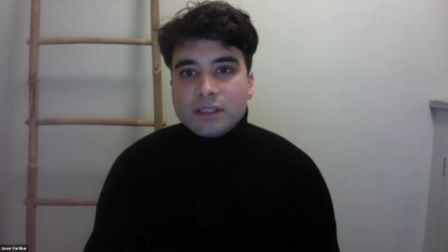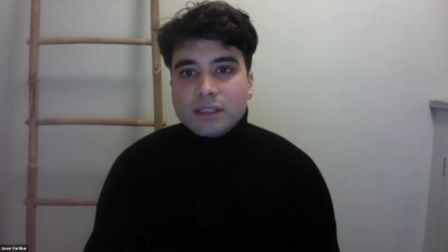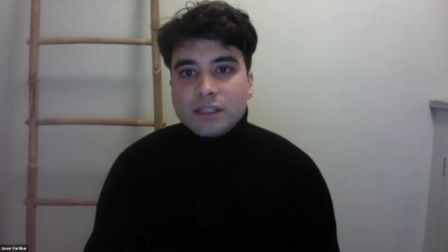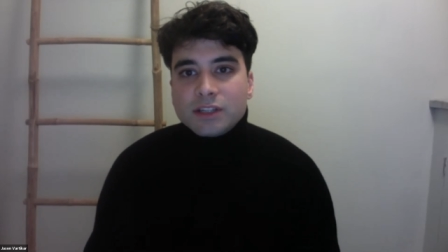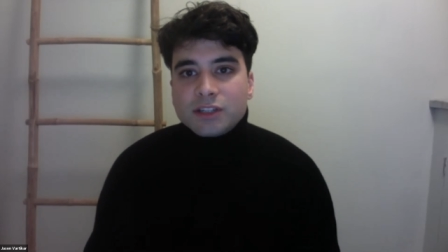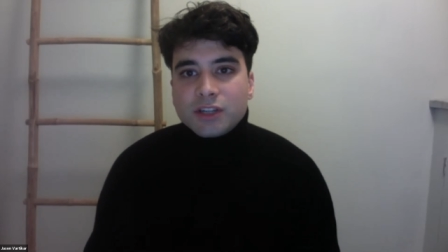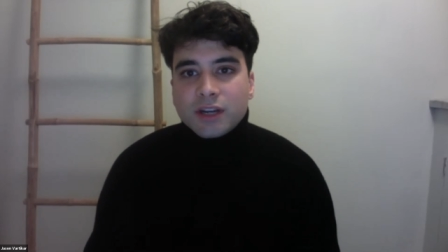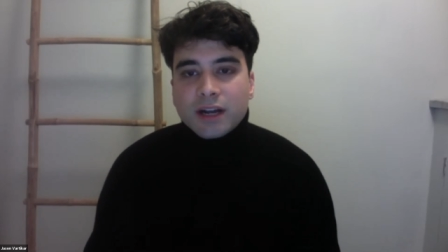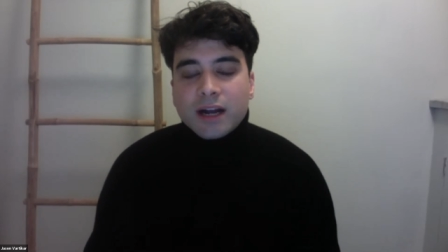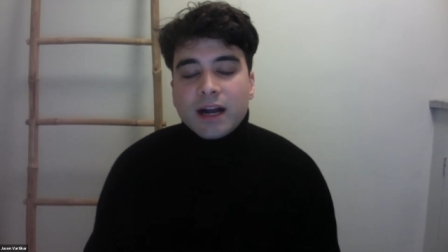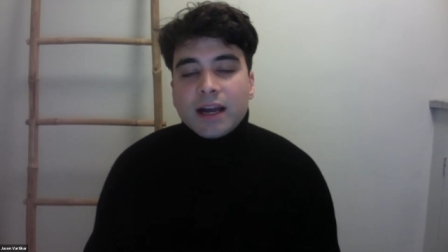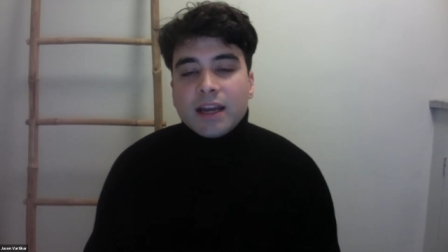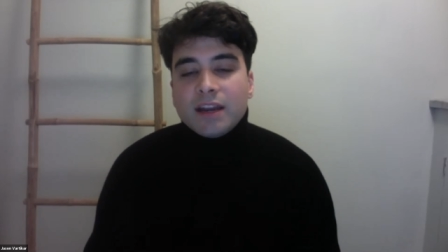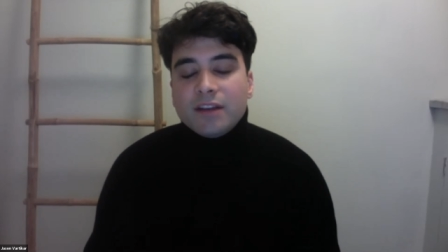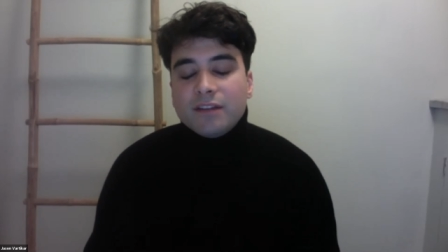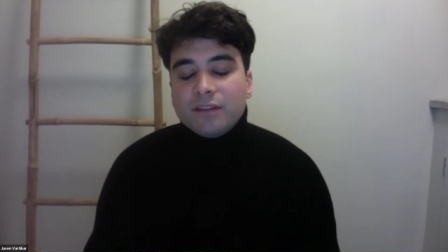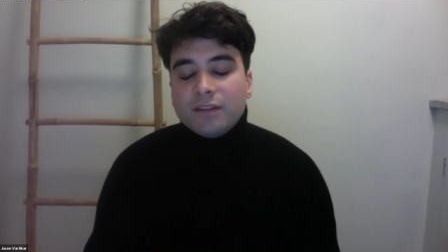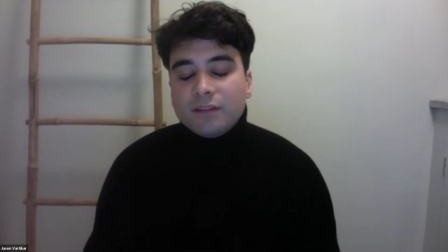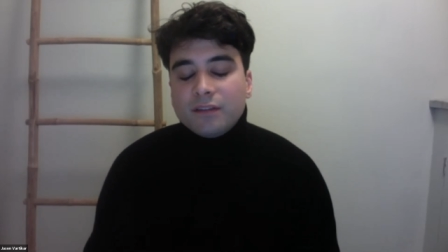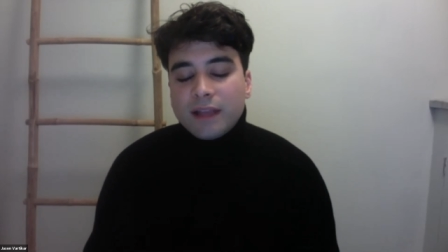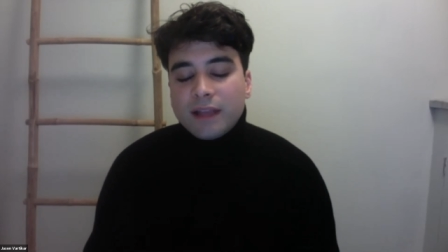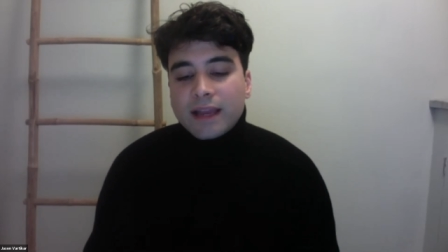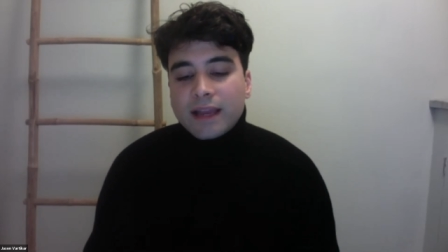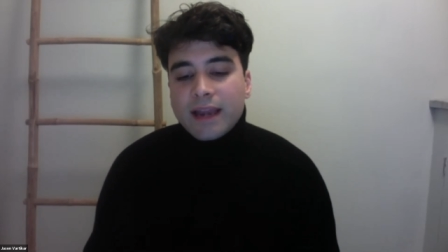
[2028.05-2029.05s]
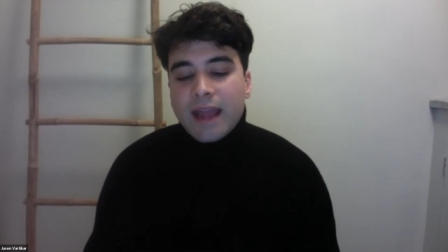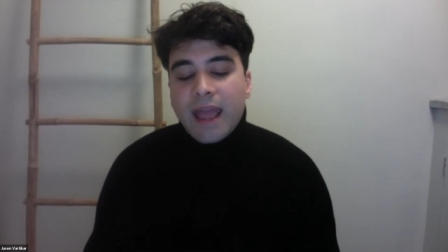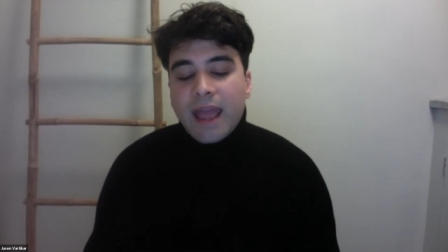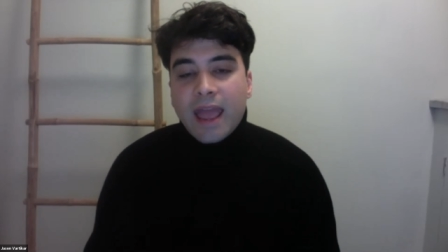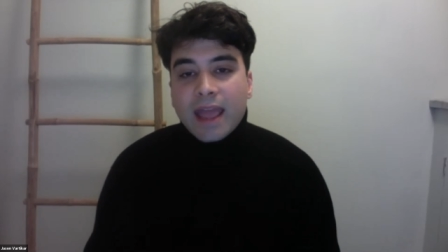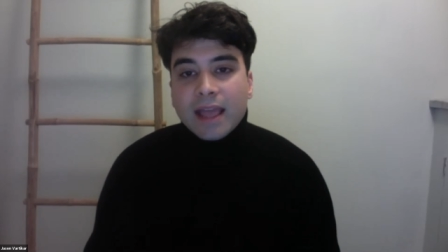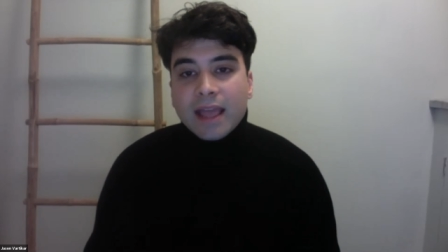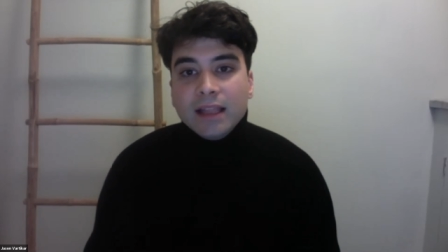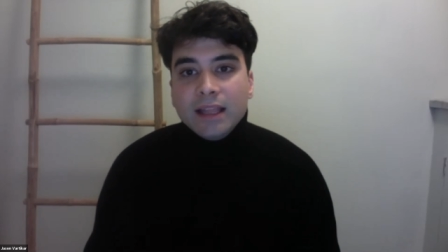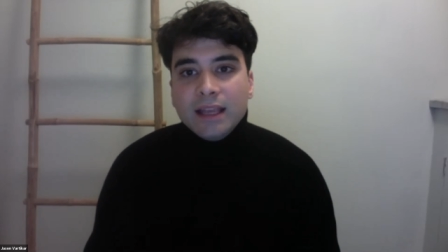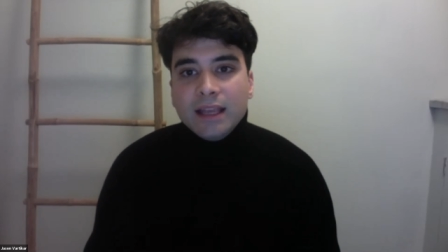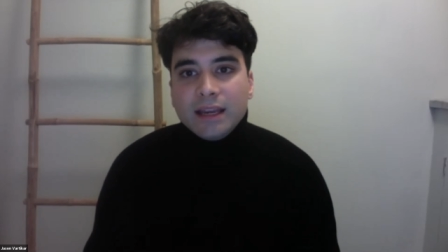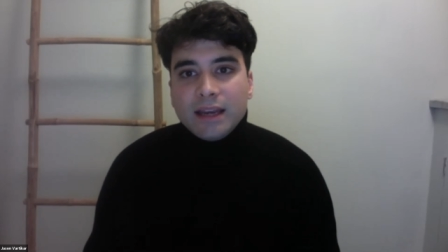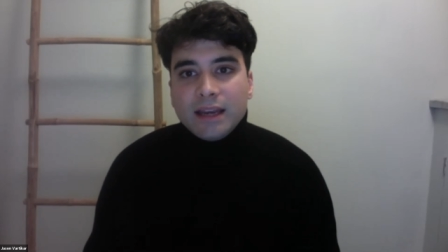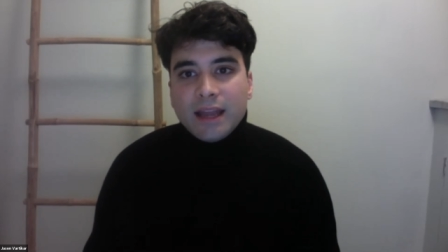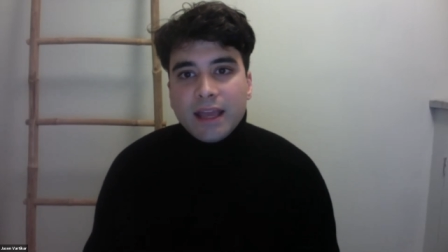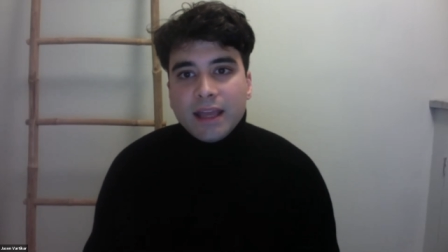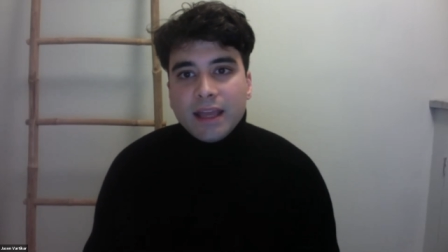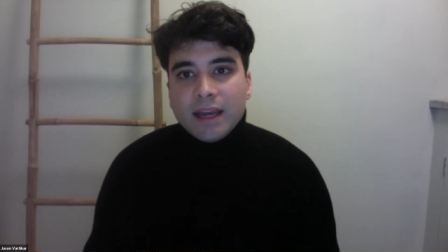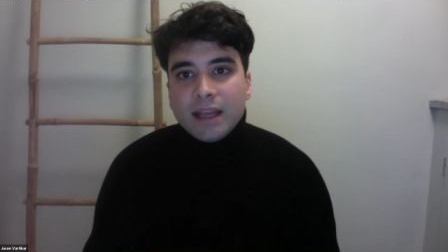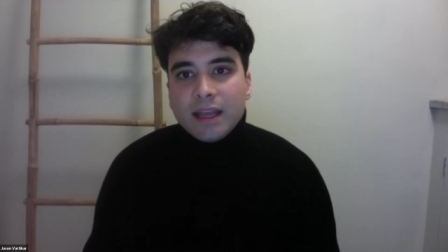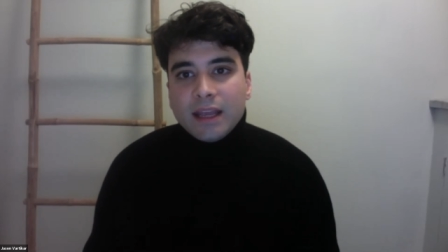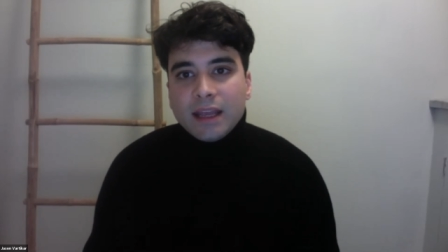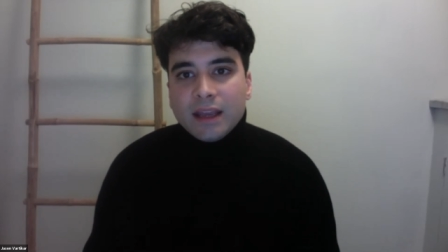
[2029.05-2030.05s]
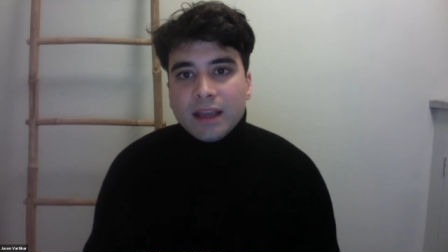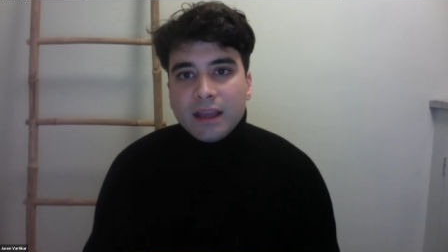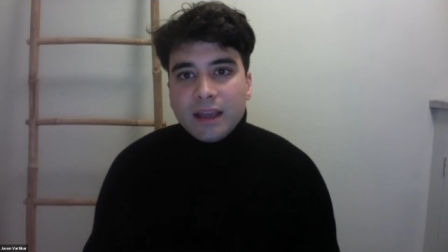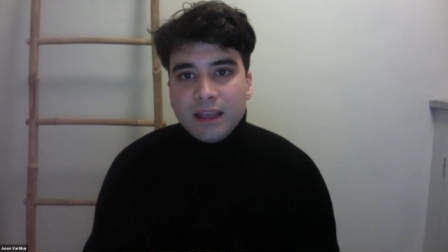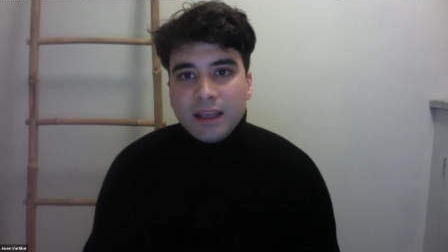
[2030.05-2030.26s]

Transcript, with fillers: such a kind of like an alienating,